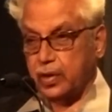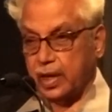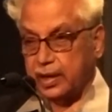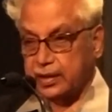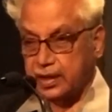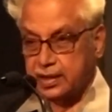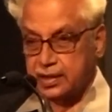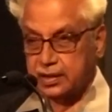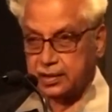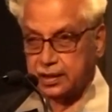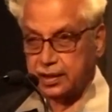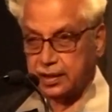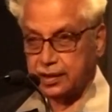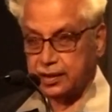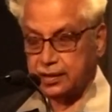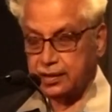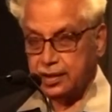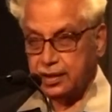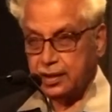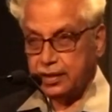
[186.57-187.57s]
other Singh
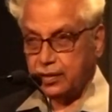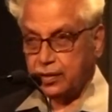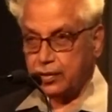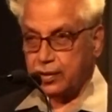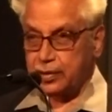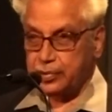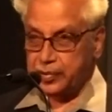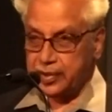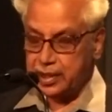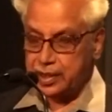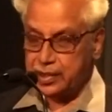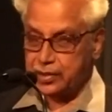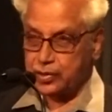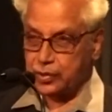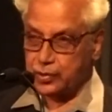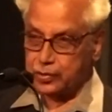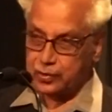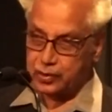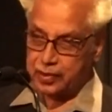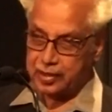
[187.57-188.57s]
or Mihir
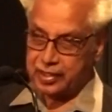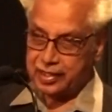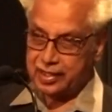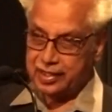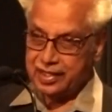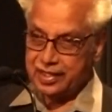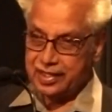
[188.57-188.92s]
Choudhury?"